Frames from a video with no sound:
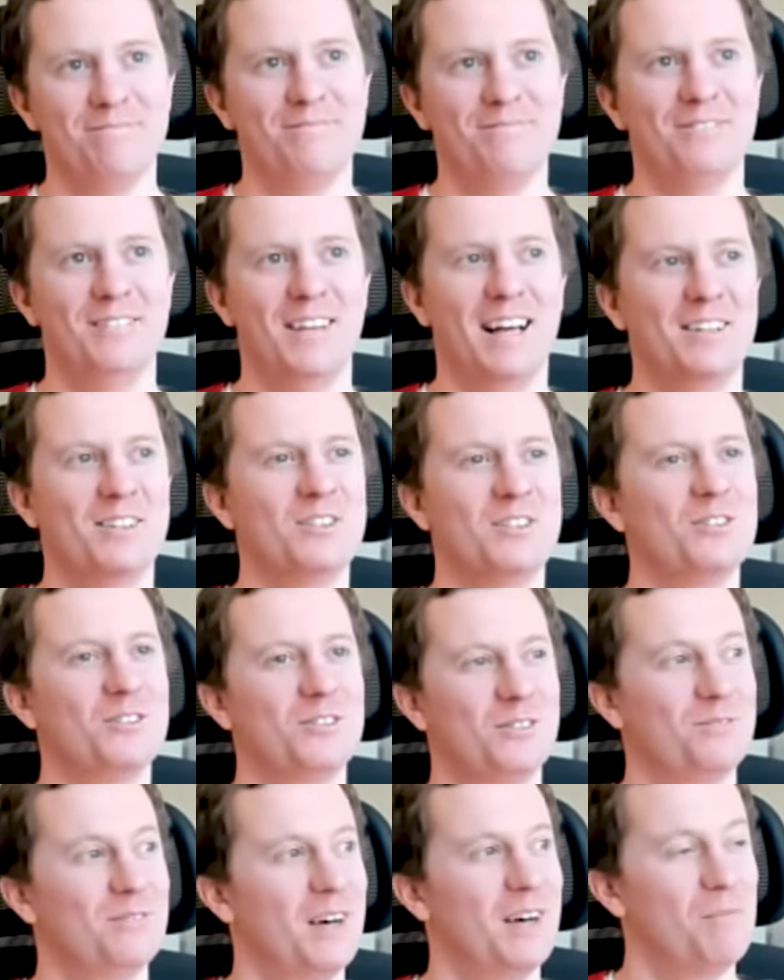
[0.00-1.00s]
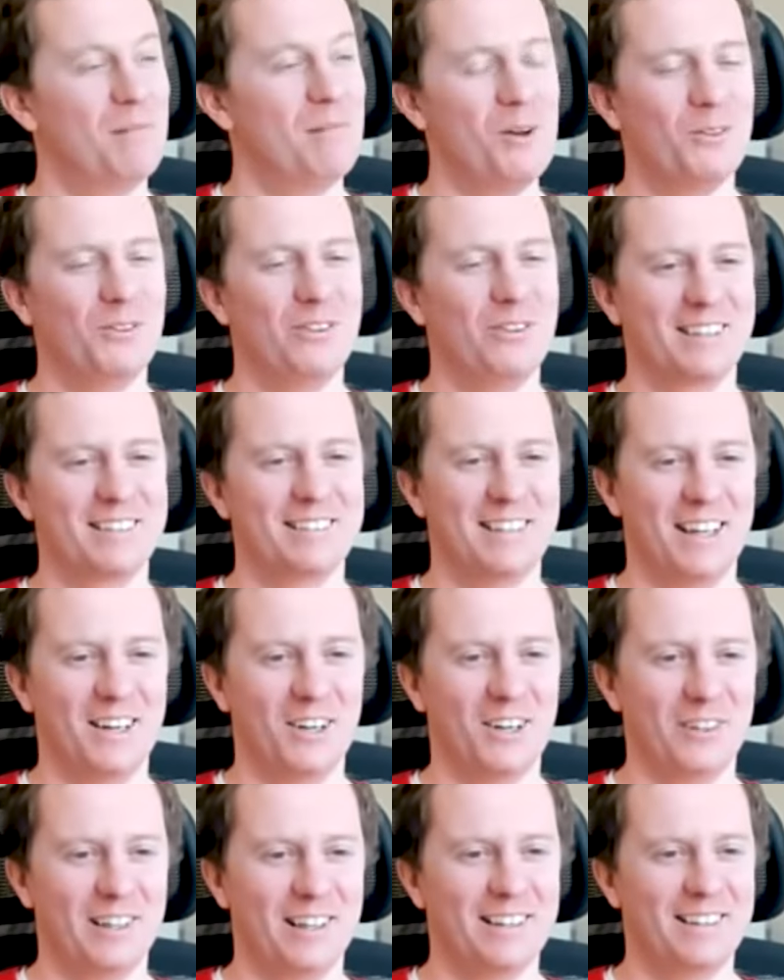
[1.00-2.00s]
that's about the extent of
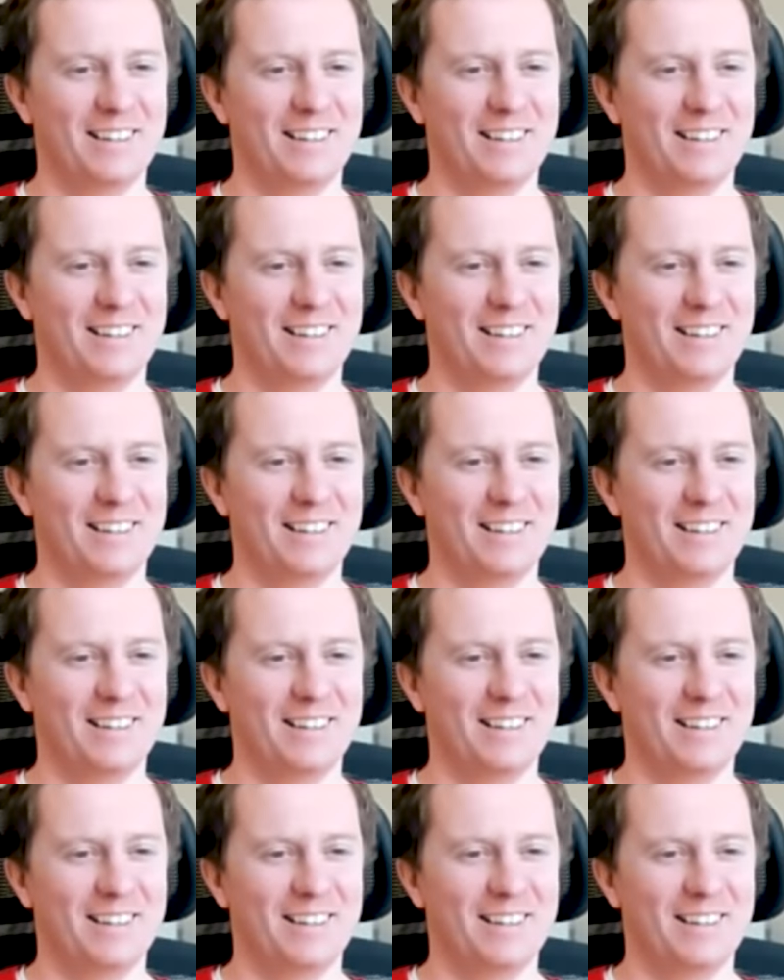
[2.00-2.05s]
it